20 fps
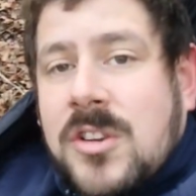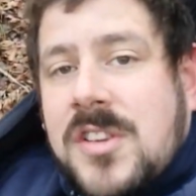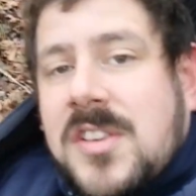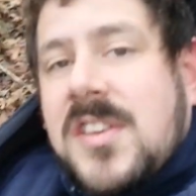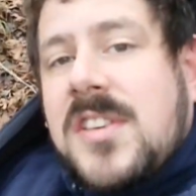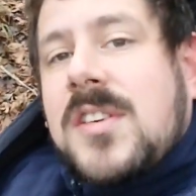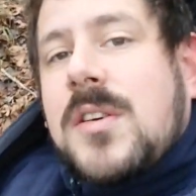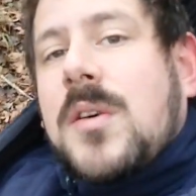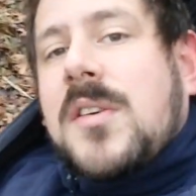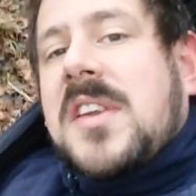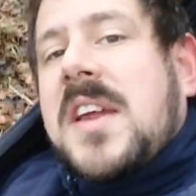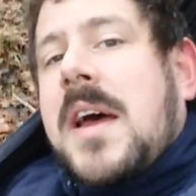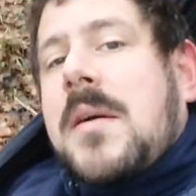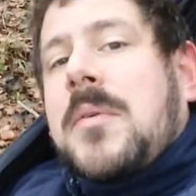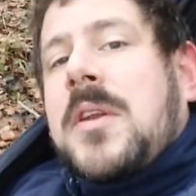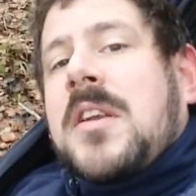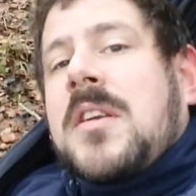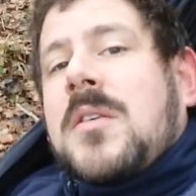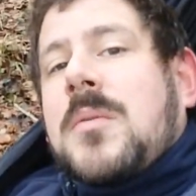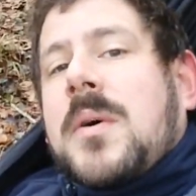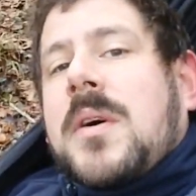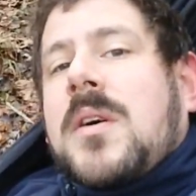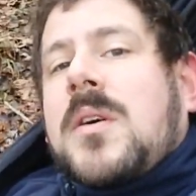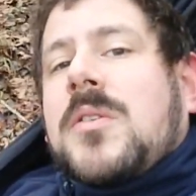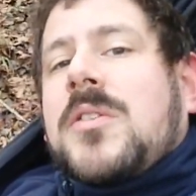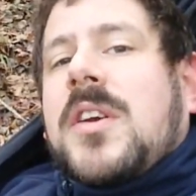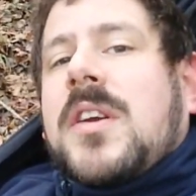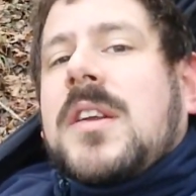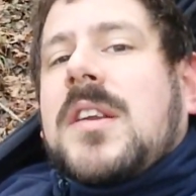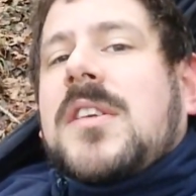or just to see what's happening in the
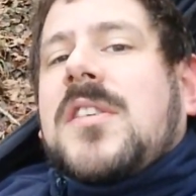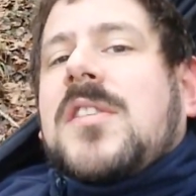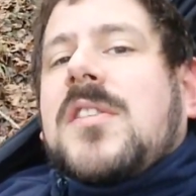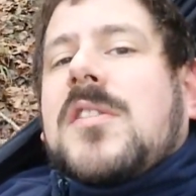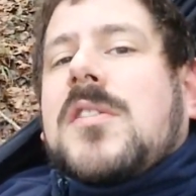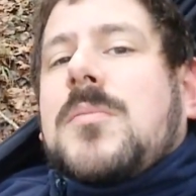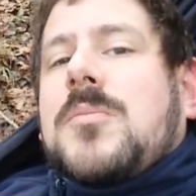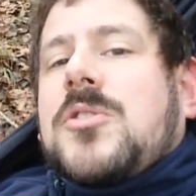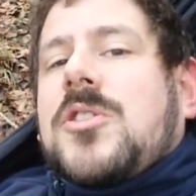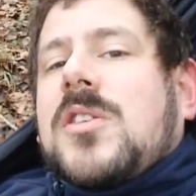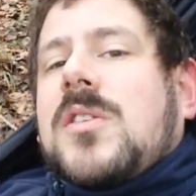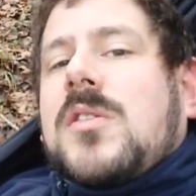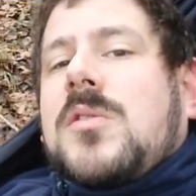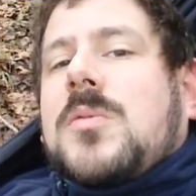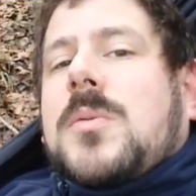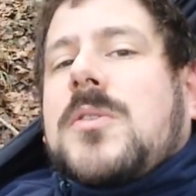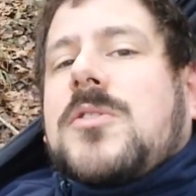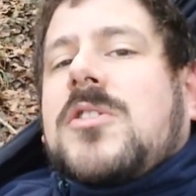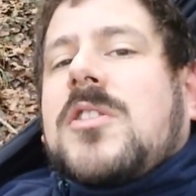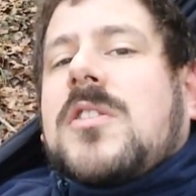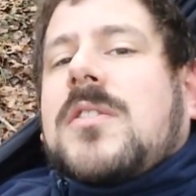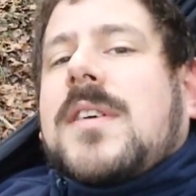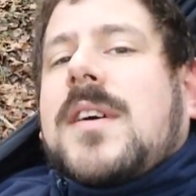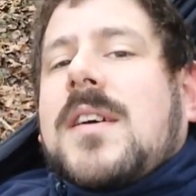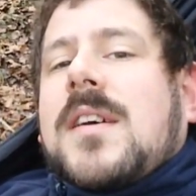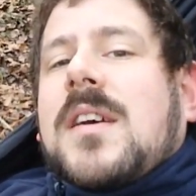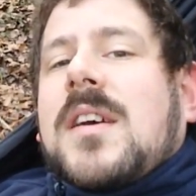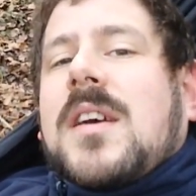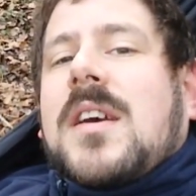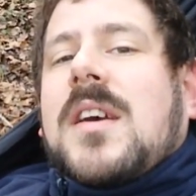world. You can listen to some tunes whilst
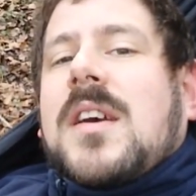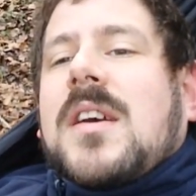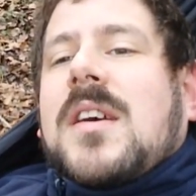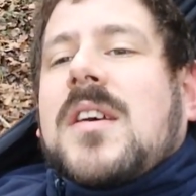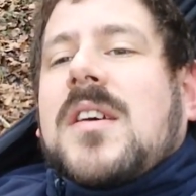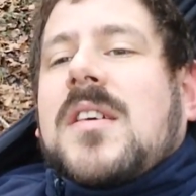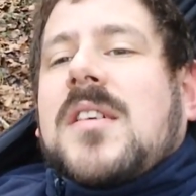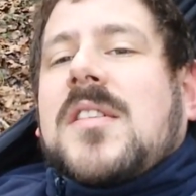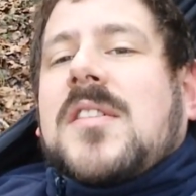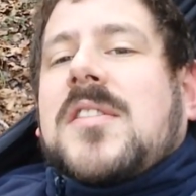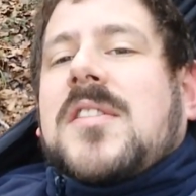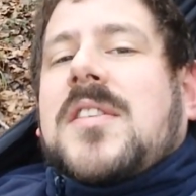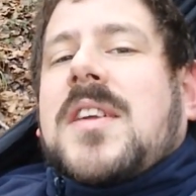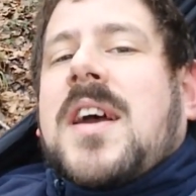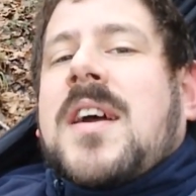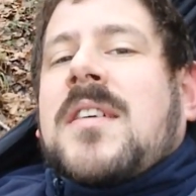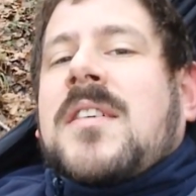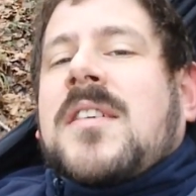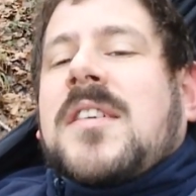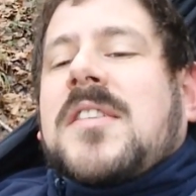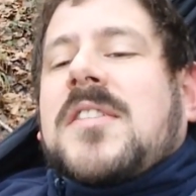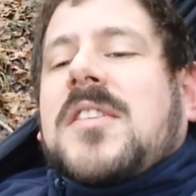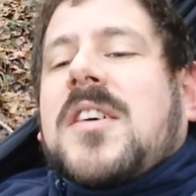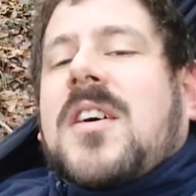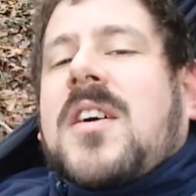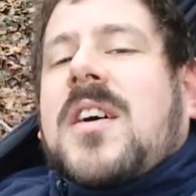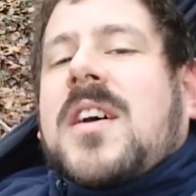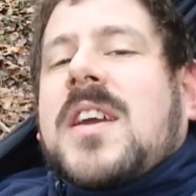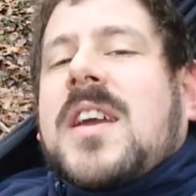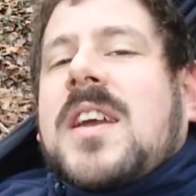you're staring at the
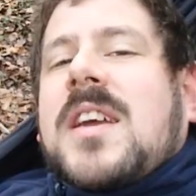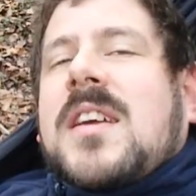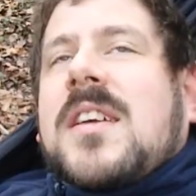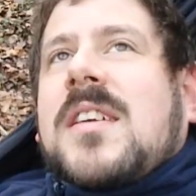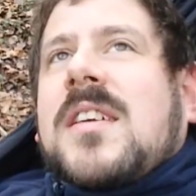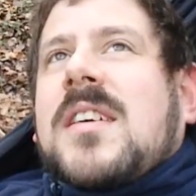sky.